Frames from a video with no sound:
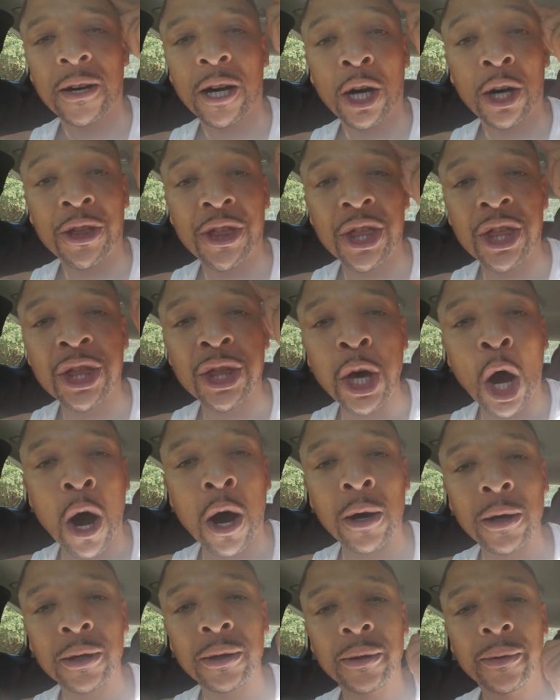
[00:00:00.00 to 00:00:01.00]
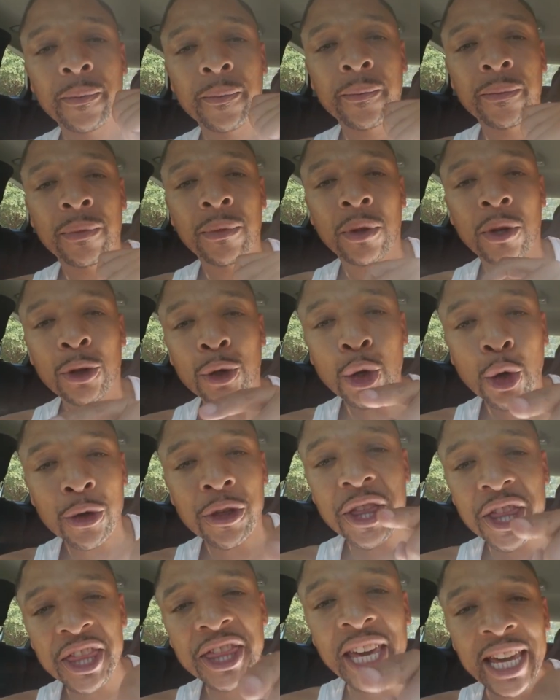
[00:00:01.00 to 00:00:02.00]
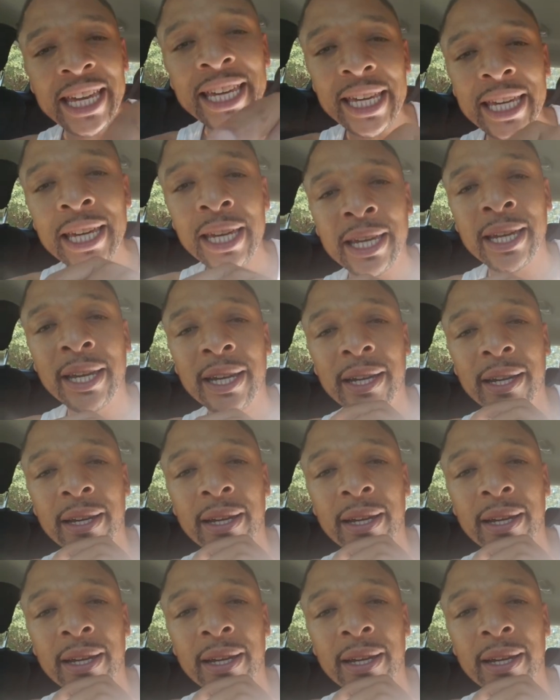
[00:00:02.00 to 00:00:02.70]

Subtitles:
a thought. You're thinking.